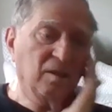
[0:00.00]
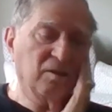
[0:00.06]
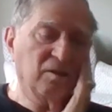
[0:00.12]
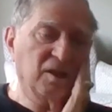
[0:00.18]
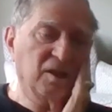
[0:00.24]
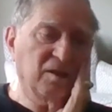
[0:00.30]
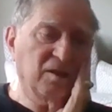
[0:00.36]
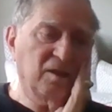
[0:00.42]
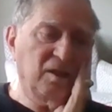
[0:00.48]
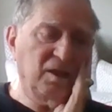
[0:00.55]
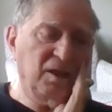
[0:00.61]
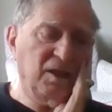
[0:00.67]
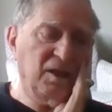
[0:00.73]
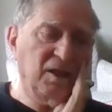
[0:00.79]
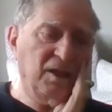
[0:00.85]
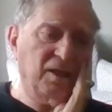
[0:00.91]
The,
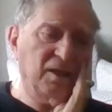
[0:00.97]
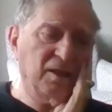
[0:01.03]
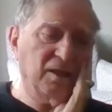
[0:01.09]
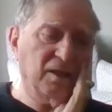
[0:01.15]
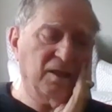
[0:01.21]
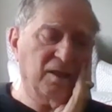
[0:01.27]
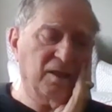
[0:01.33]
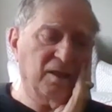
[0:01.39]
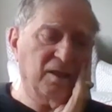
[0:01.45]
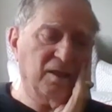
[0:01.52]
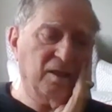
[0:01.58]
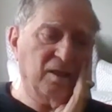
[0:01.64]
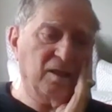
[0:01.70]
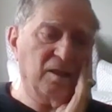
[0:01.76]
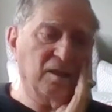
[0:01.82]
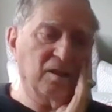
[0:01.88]
the uh,
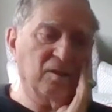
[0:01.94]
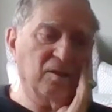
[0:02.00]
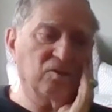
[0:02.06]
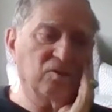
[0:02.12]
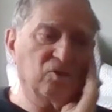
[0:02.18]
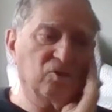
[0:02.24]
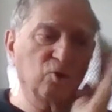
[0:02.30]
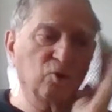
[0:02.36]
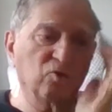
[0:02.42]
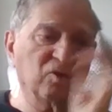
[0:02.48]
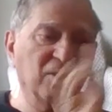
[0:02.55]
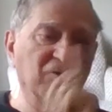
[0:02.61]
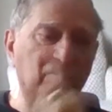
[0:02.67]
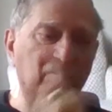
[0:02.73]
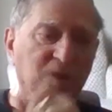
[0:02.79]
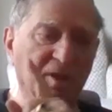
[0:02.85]
2
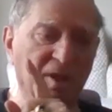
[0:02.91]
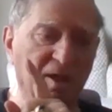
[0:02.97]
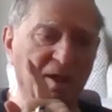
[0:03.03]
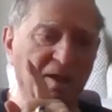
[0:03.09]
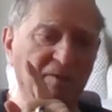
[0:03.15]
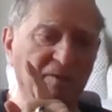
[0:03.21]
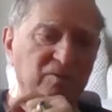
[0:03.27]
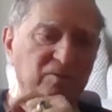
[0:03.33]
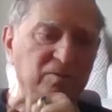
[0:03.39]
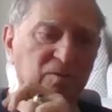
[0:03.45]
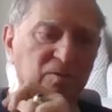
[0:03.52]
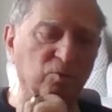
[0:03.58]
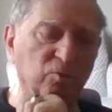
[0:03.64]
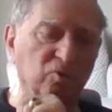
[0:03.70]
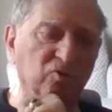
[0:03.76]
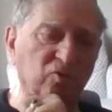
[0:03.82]
7 cav
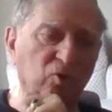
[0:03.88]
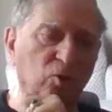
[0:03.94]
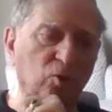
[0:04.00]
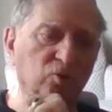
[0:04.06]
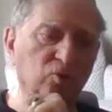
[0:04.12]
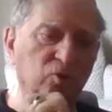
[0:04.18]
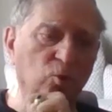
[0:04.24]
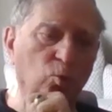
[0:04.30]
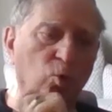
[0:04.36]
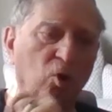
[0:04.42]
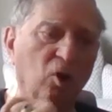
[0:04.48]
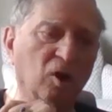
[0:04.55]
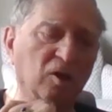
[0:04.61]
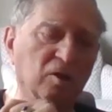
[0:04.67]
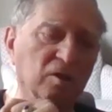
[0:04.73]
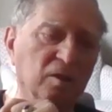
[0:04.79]
was told to
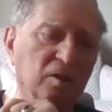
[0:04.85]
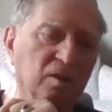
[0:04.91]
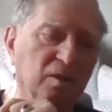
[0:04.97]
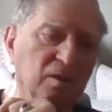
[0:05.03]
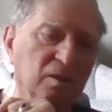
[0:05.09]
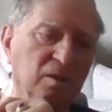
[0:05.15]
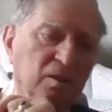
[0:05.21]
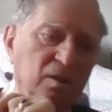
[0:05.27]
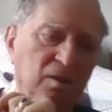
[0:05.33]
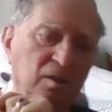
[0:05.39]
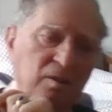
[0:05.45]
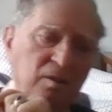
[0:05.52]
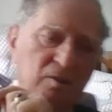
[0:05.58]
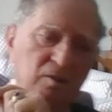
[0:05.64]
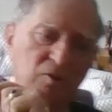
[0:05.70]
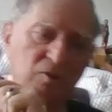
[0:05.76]
walk
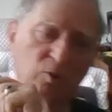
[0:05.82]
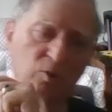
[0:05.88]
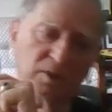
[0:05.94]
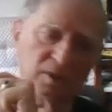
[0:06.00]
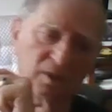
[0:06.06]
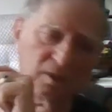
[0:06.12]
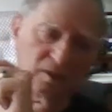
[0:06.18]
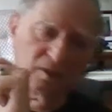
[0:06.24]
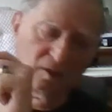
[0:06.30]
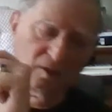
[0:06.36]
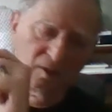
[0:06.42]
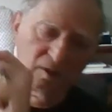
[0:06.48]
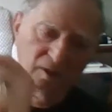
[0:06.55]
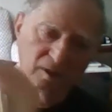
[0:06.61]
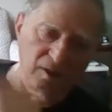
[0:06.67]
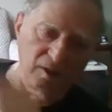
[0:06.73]
to an,
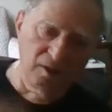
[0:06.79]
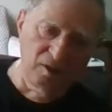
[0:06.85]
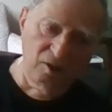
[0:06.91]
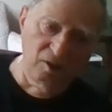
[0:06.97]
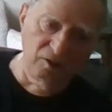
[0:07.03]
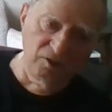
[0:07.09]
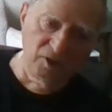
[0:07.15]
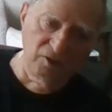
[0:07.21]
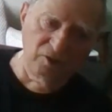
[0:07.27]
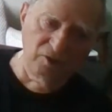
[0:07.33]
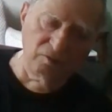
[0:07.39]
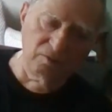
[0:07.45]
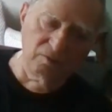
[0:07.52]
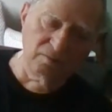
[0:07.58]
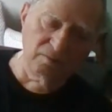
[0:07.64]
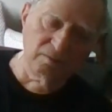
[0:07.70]

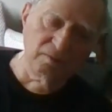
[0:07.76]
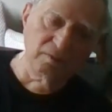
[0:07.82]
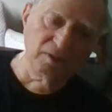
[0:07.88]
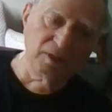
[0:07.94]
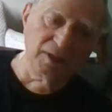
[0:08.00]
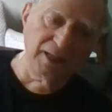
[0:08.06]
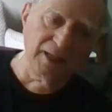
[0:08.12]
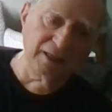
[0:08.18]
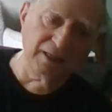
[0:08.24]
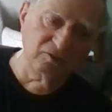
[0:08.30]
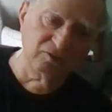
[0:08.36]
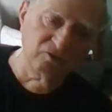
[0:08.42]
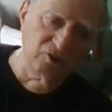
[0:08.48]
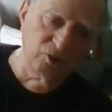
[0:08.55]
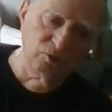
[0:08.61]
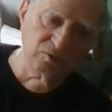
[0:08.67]
another landing
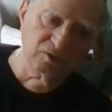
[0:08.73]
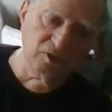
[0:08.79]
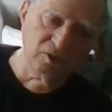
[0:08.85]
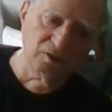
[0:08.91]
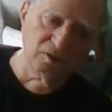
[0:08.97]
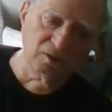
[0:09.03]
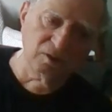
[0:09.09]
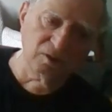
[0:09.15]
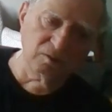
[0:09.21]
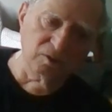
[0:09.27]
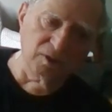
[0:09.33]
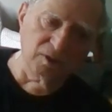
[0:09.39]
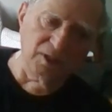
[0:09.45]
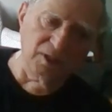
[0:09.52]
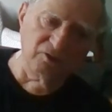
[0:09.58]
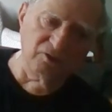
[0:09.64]
zone called
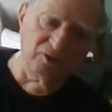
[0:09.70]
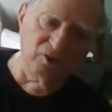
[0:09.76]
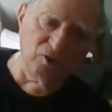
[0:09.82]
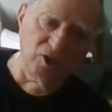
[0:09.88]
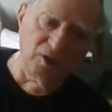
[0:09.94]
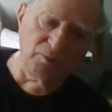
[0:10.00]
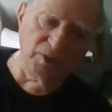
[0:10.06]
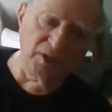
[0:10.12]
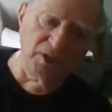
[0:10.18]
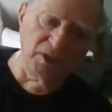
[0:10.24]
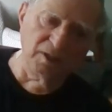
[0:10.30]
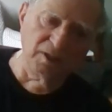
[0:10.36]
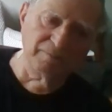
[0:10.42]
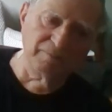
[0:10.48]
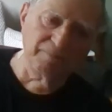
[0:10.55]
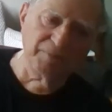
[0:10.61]
LZ
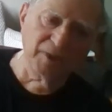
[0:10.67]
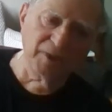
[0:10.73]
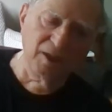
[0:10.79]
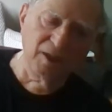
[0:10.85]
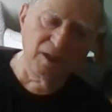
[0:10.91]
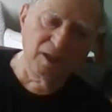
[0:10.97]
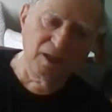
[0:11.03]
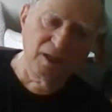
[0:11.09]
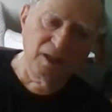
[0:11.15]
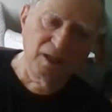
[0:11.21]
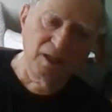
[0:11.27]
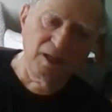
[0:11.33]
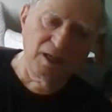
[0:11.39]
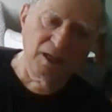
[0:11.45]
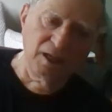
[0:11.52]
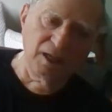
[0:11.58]
Albany.
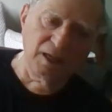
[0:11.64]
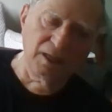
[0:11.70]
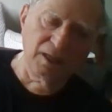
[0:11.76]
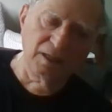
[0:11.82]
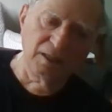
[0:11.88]
Mm-hmm. Uh,